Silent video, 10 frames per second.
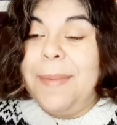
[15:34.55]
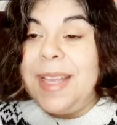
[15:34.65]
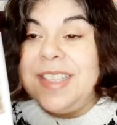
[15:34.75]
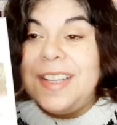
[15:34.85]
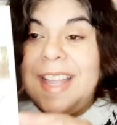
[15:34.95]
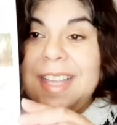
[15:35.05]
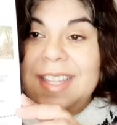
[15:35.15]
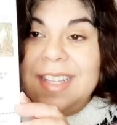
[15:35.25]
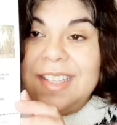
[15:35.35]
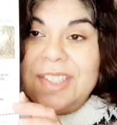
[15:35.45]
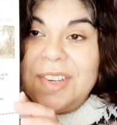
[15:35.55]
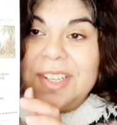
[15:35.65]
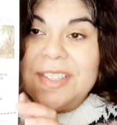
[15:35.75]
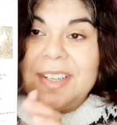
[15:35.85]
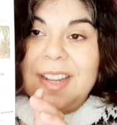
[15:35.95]
I do like the
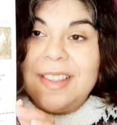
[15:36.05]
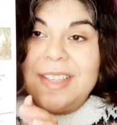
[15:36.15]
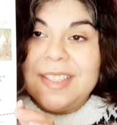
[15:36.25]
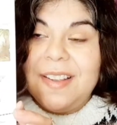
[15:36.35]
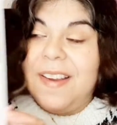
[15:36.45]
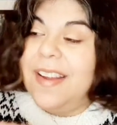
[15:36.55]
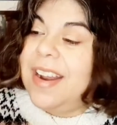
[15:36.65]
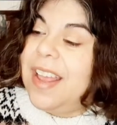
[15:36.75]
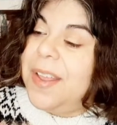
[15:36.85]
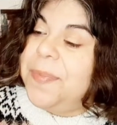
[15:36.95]
illustration on this card.